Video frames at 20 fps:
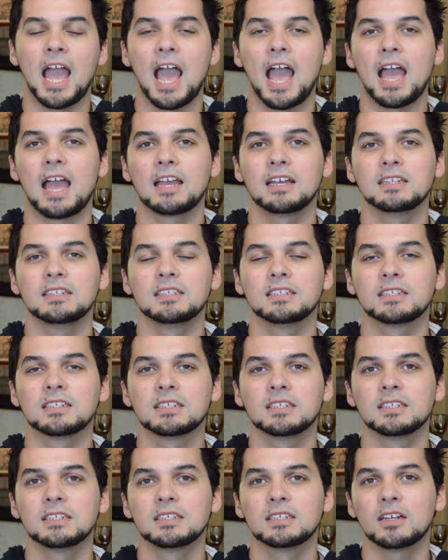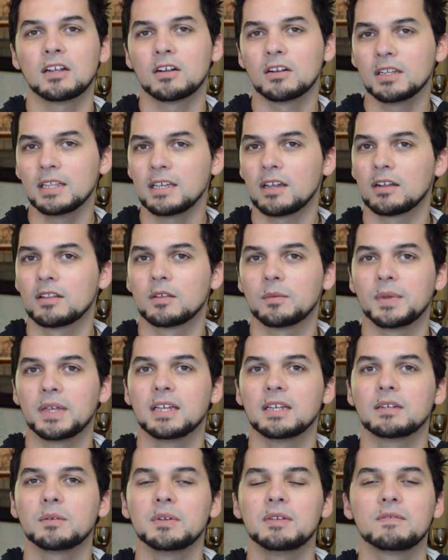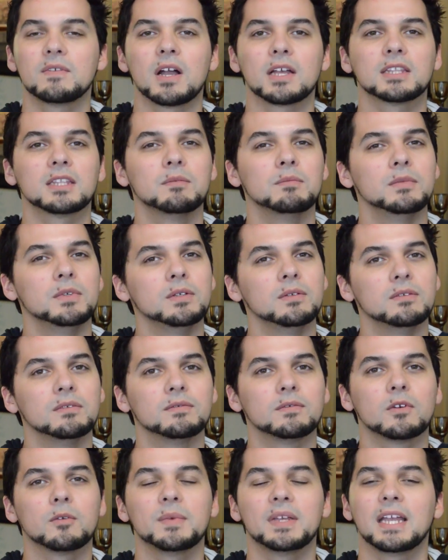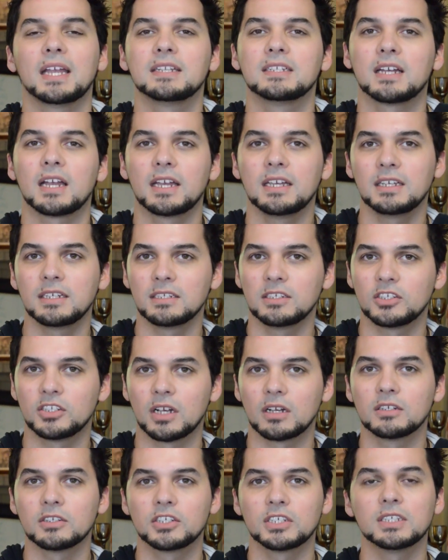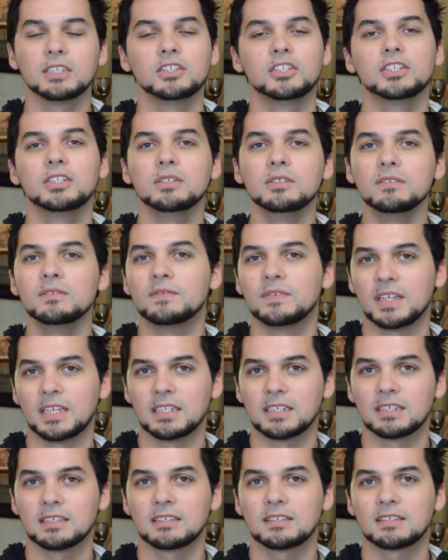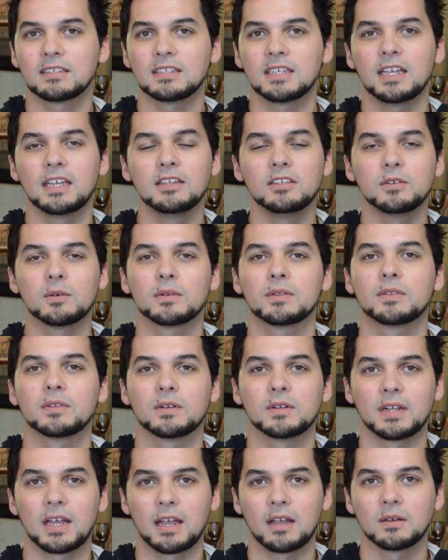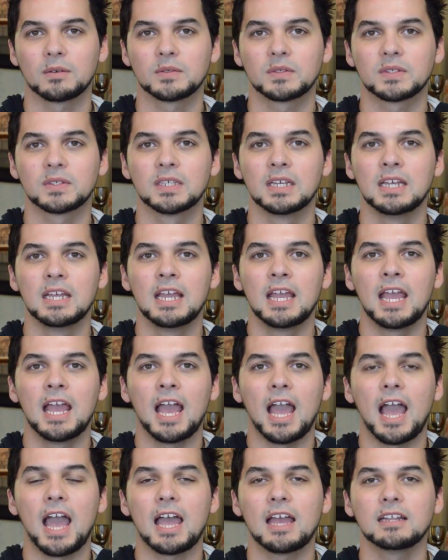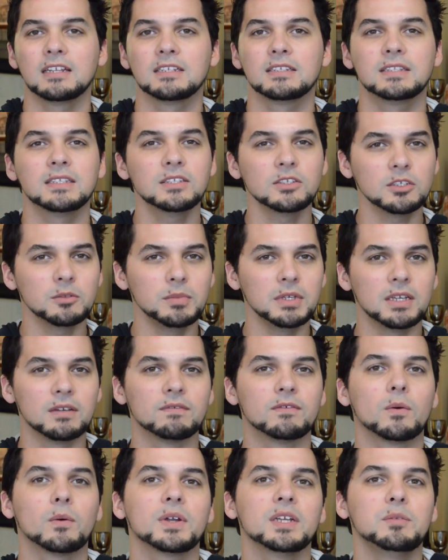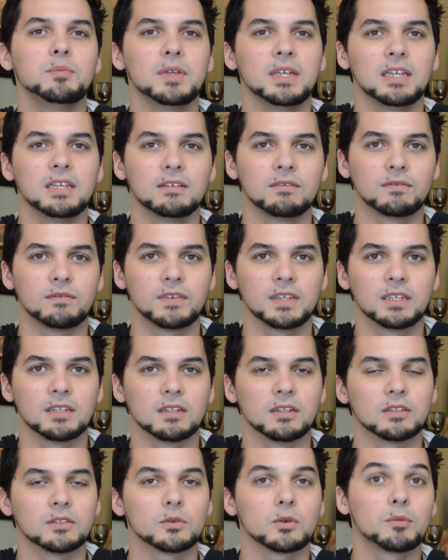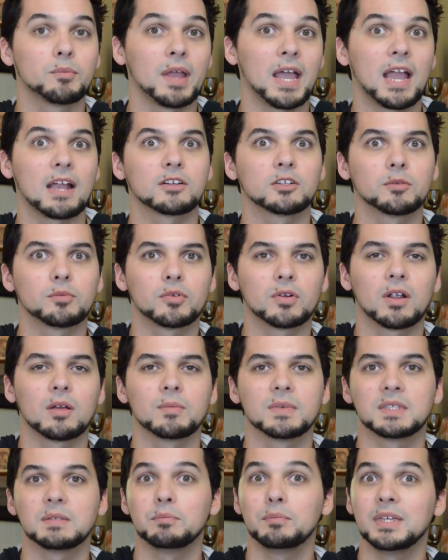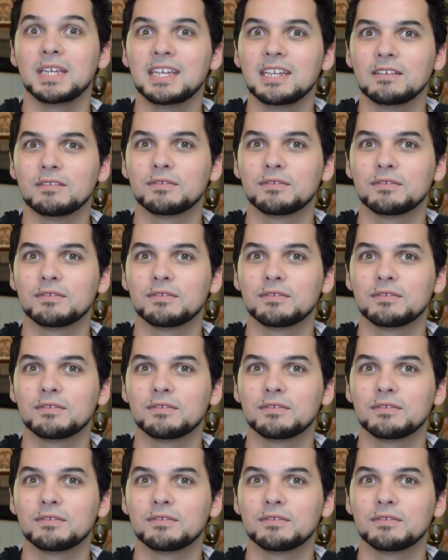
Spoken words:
And early on in the week, we've got the moon forming a tight conjunction to Venus in your third house, and this could be a void being filled, or a pact or promise being